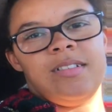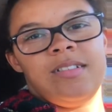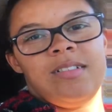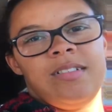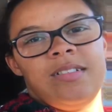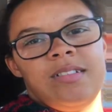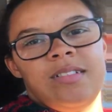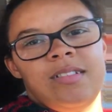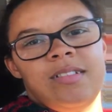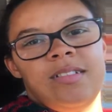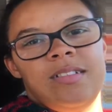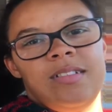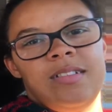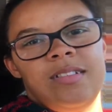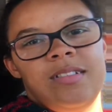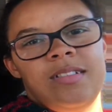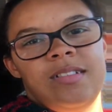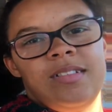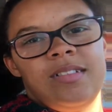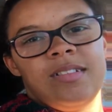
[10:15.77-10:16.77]

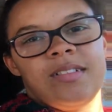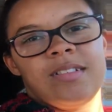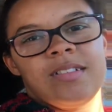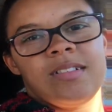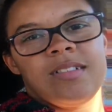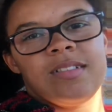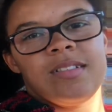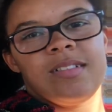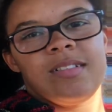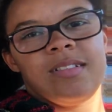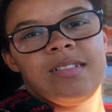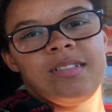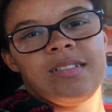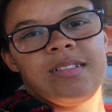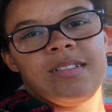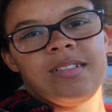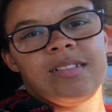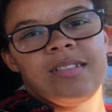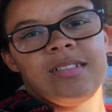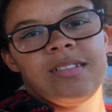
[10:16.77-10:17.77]

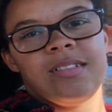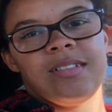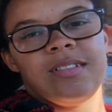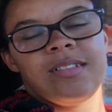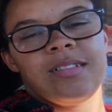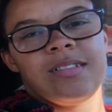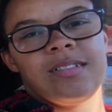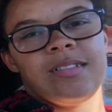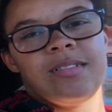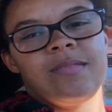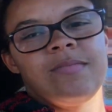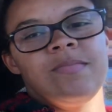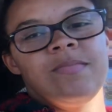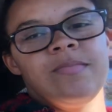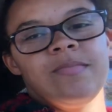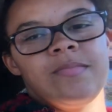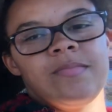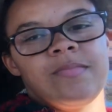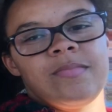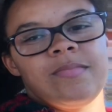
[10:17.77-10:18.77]

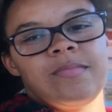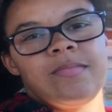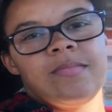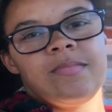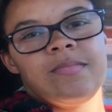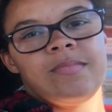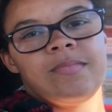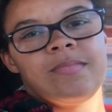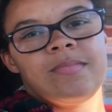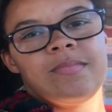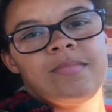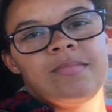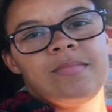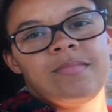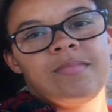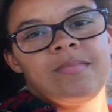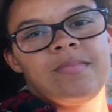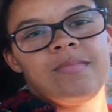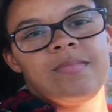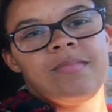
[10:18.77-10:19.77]

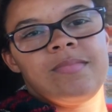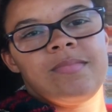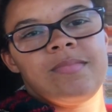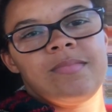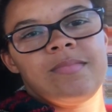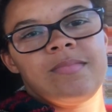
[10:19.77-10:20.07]
This person isn't speaking.